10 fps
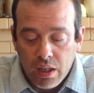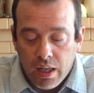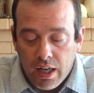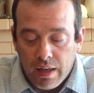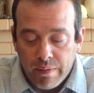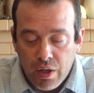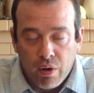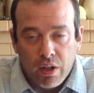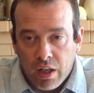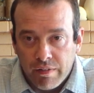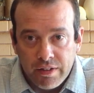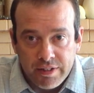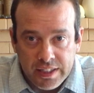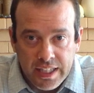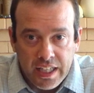You know, a lot of you have
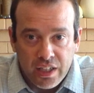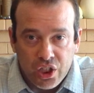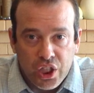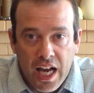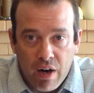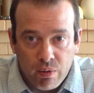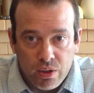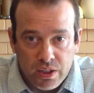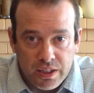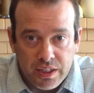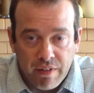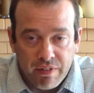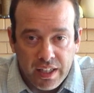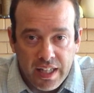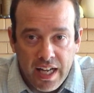seen that in the showers and stuff
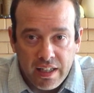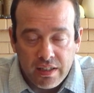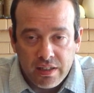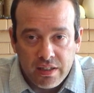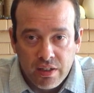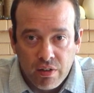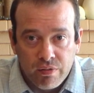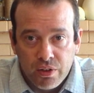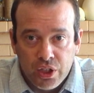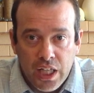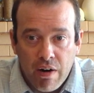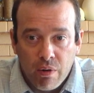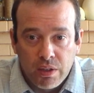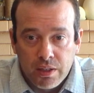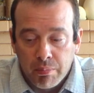like that. It's, you know, if your shower
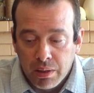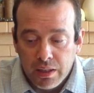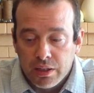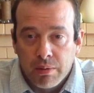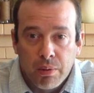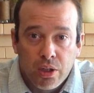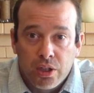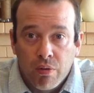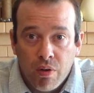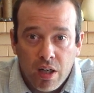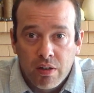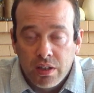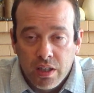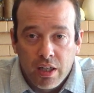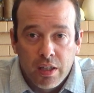was completely submerged in water, it's
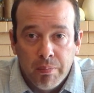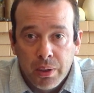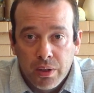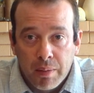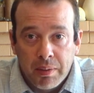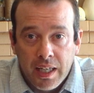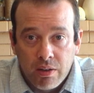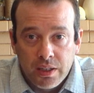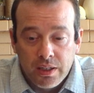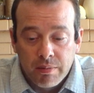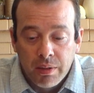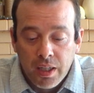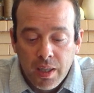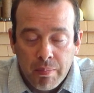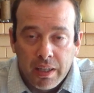not going to build up calcium.
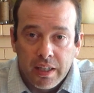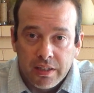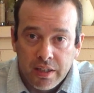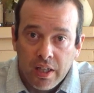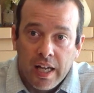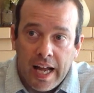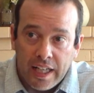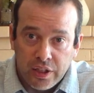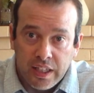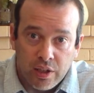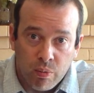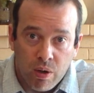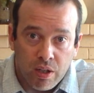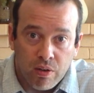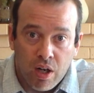But it's, as you get the
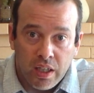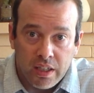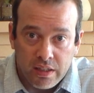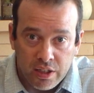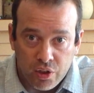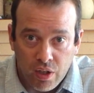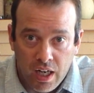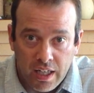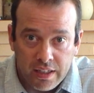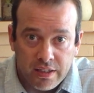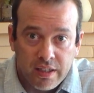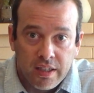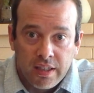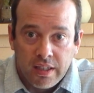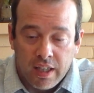water on it, it dries.
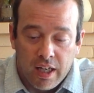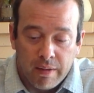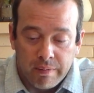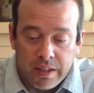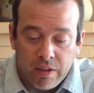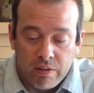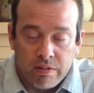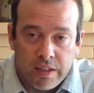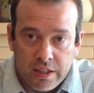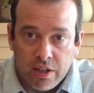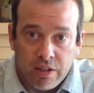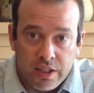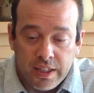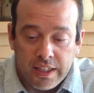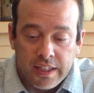You know, it starts
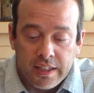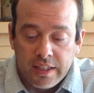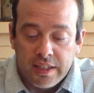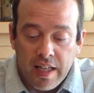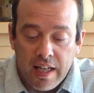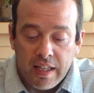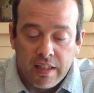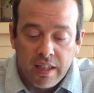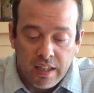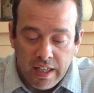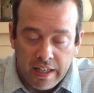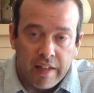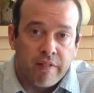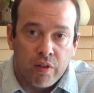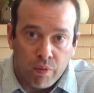sticking and staying,
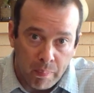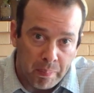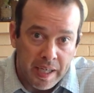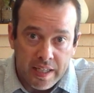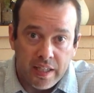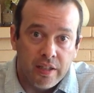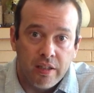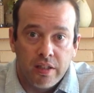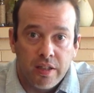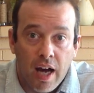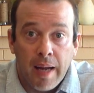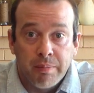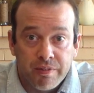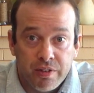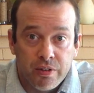and repeated times
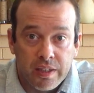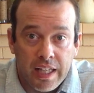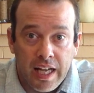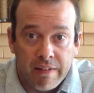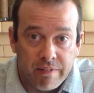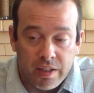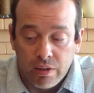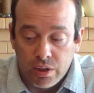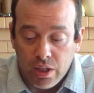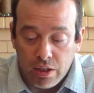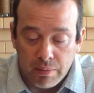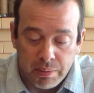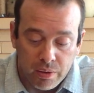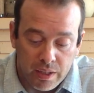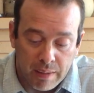of doing that, it'll start to
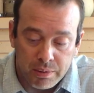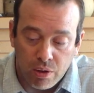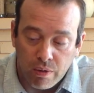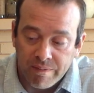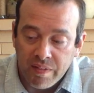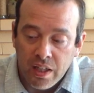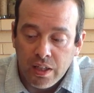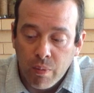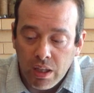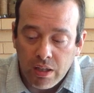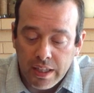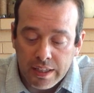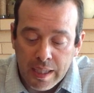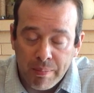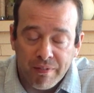build up. So you want to kind of
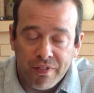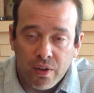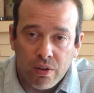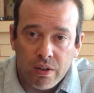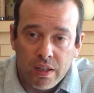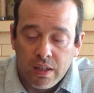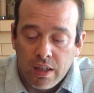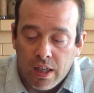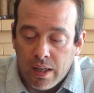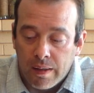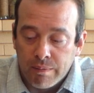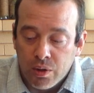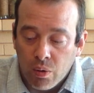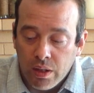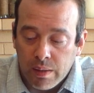keep them full.
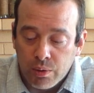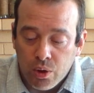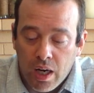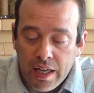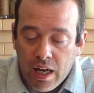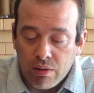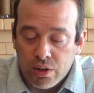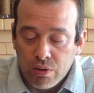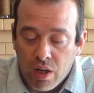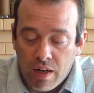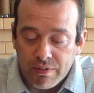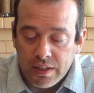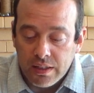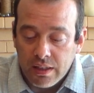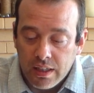Don't let them dry out too
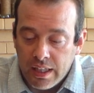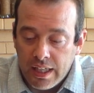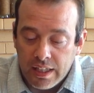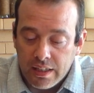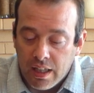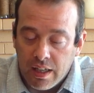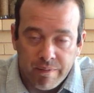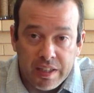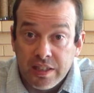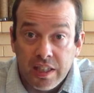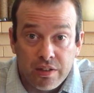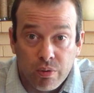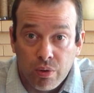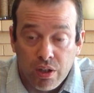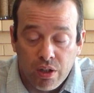often, and these things will
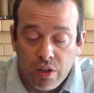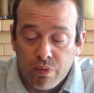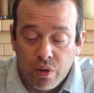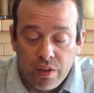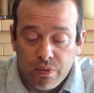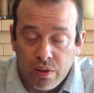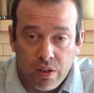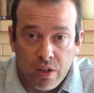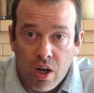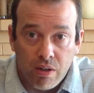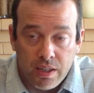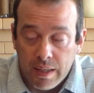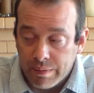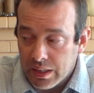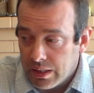work good for you for a long
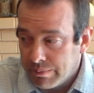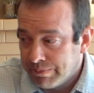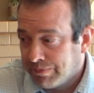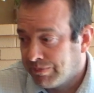time to come.